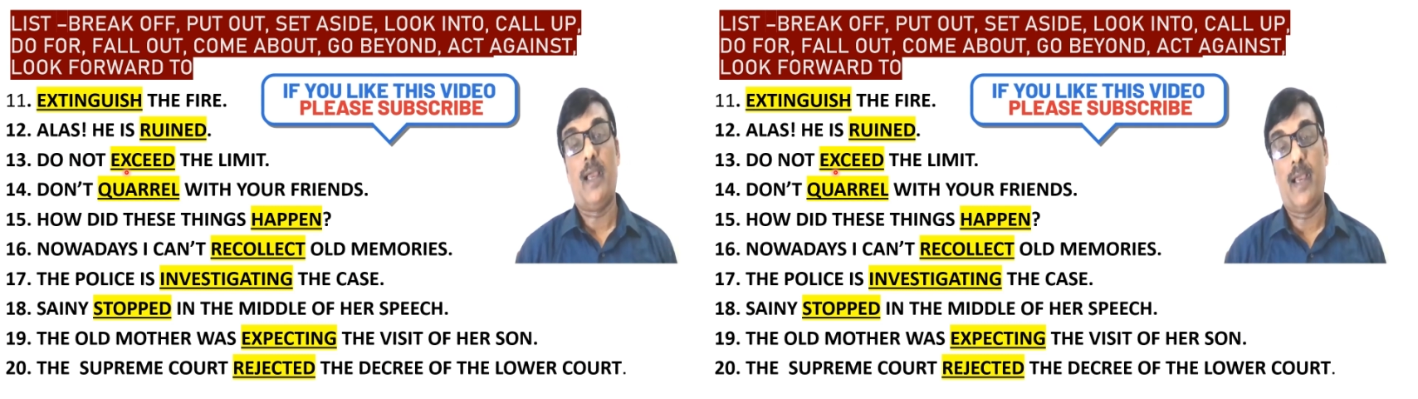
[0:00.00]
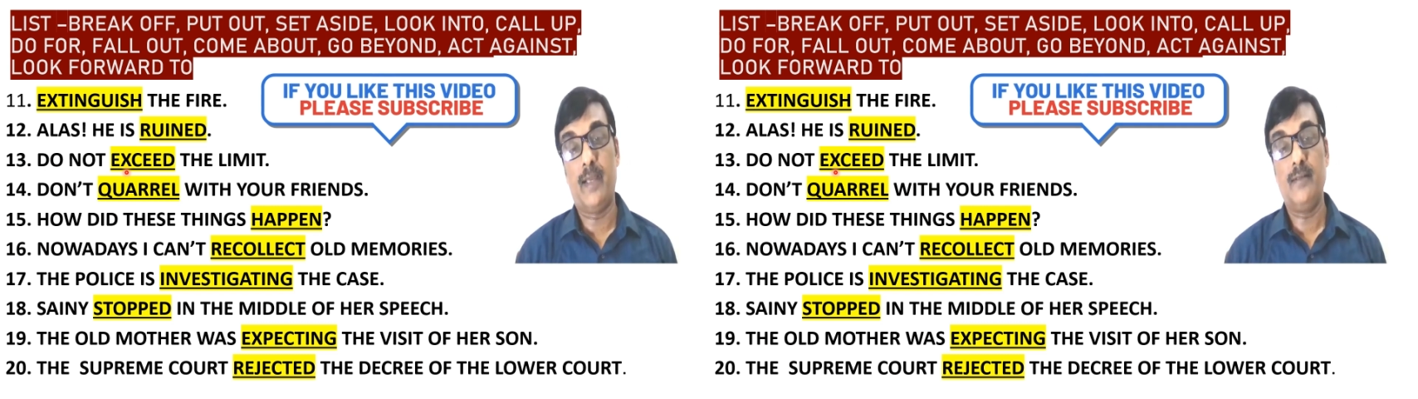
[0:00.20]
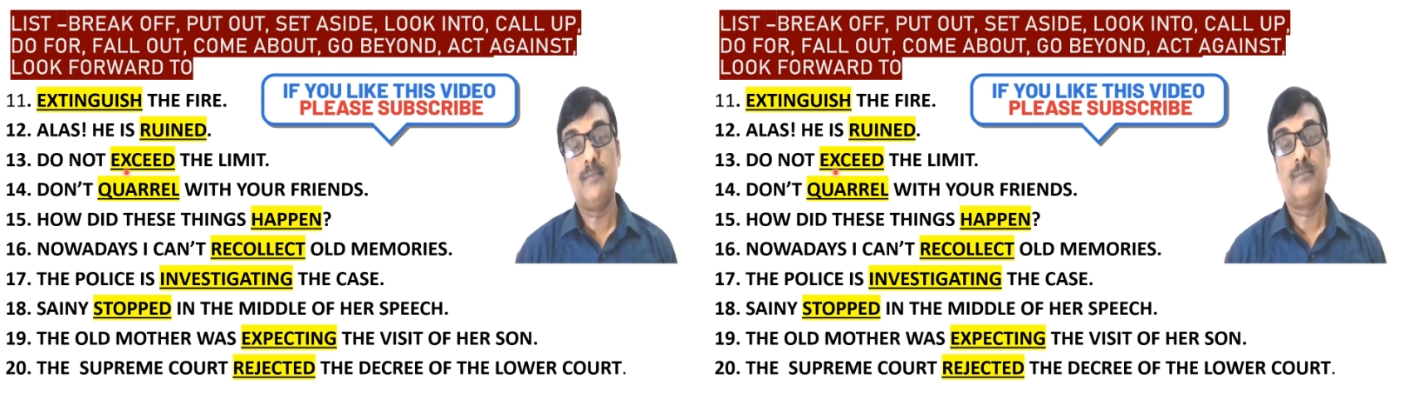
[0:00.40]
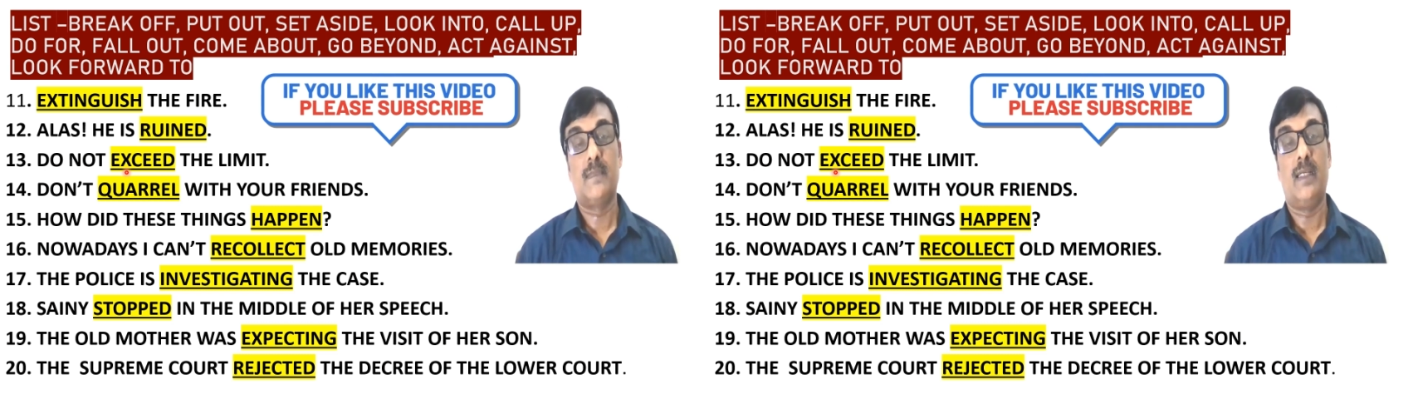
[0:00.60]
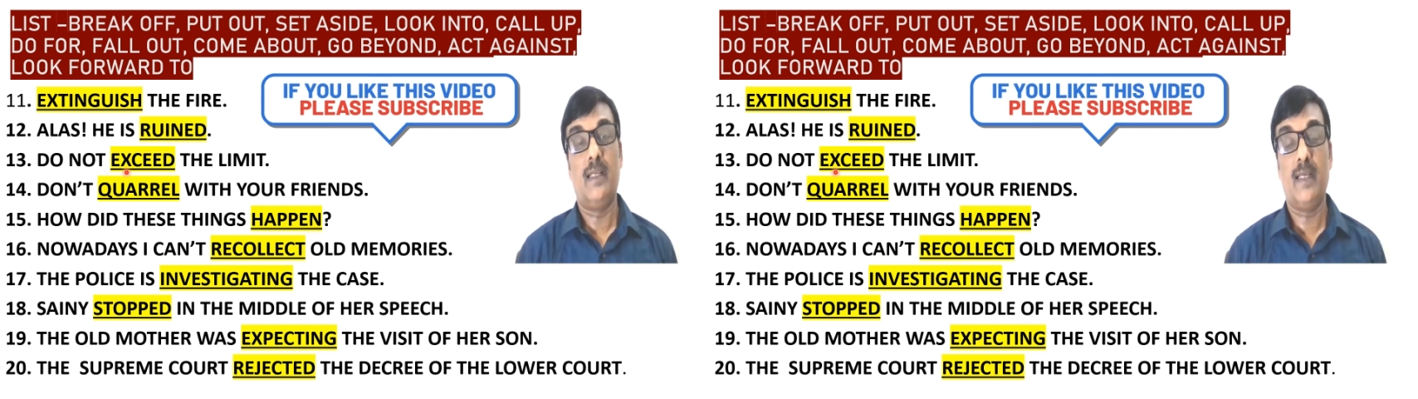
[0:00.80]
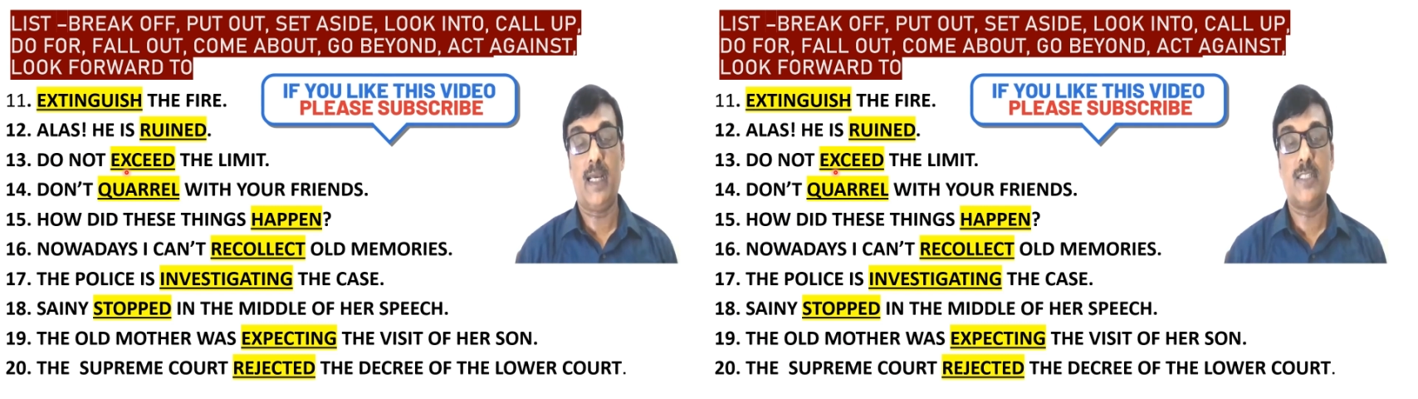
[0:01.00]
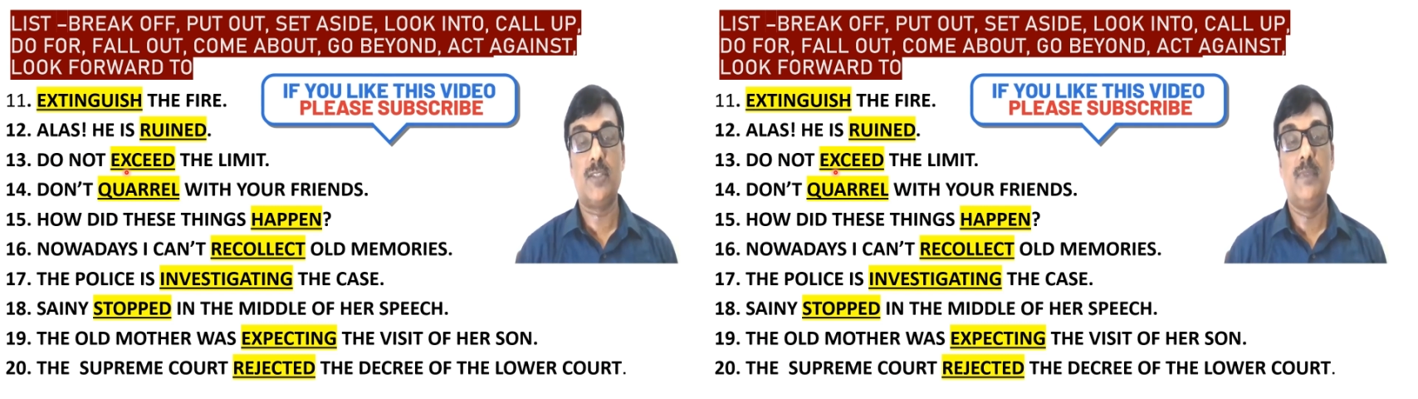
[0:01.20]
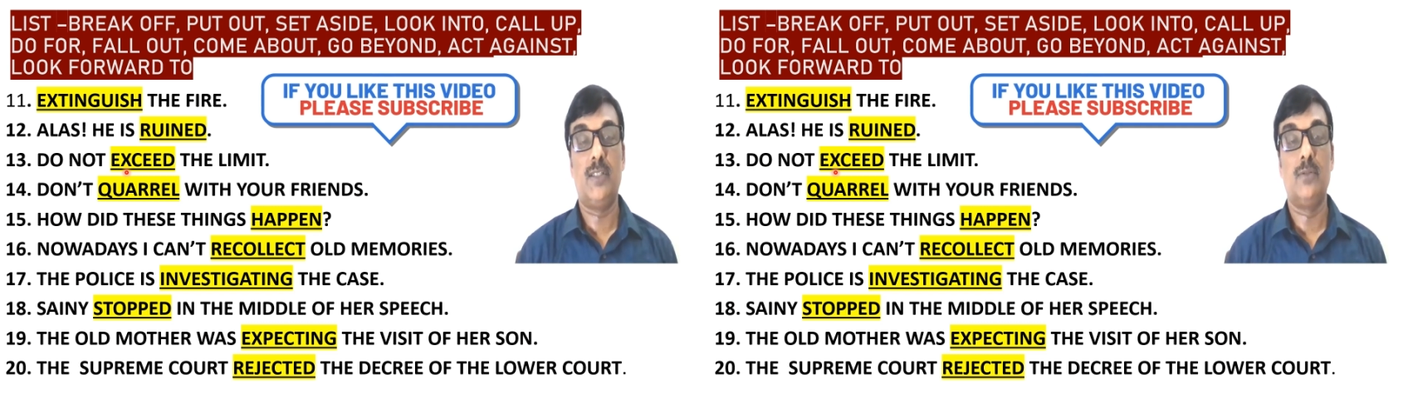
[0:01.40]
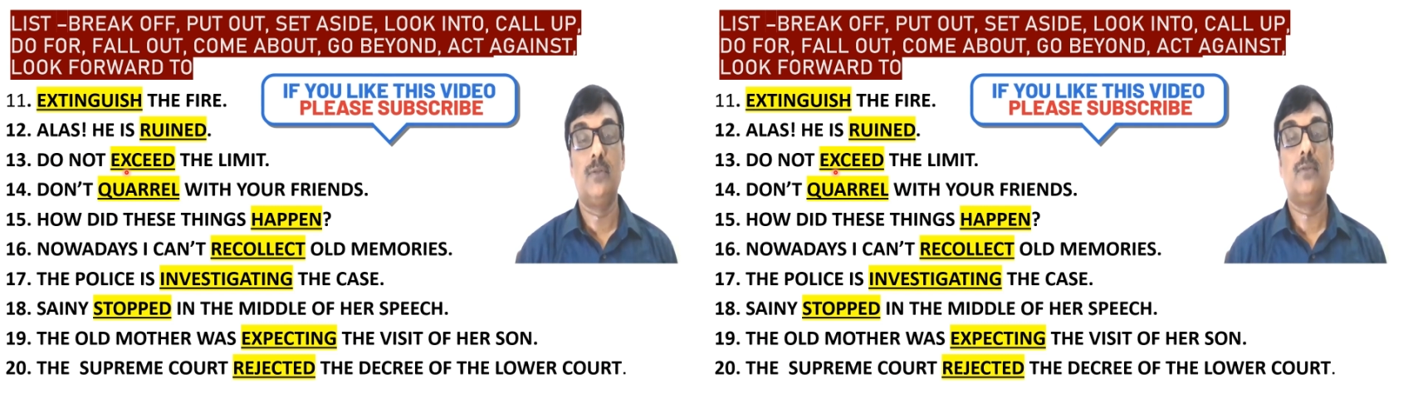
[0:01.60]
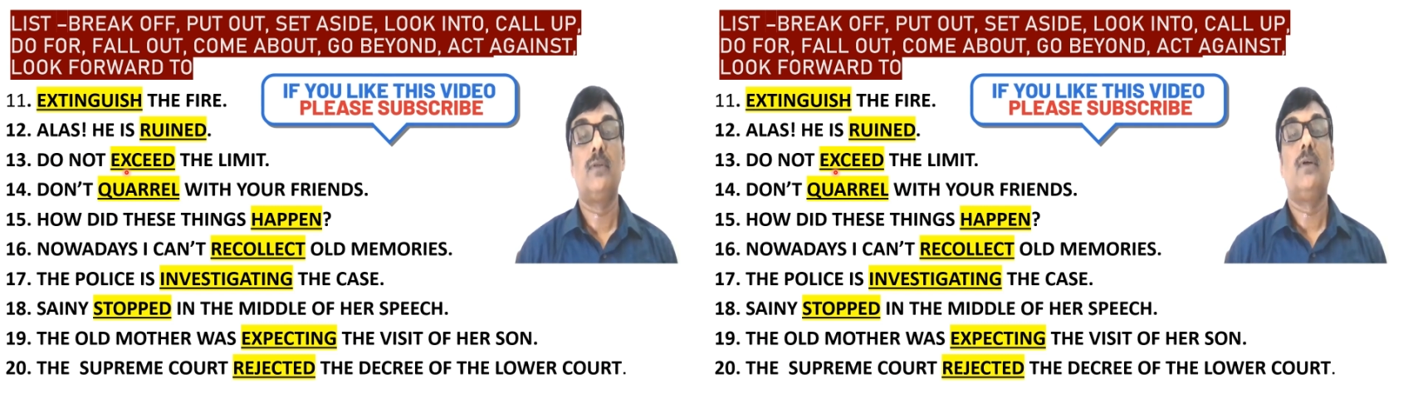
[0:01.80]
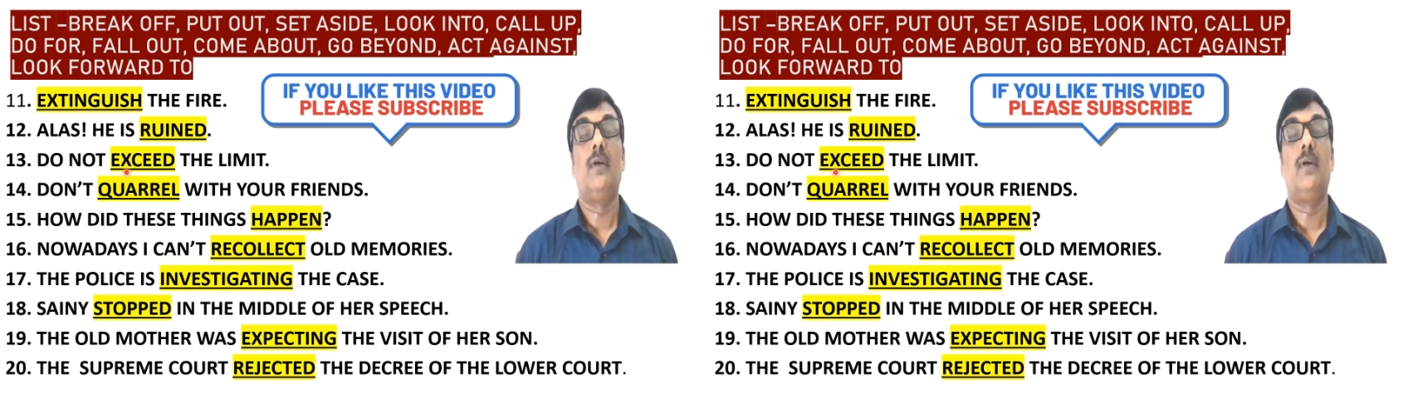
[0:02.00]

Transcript: and encourage me to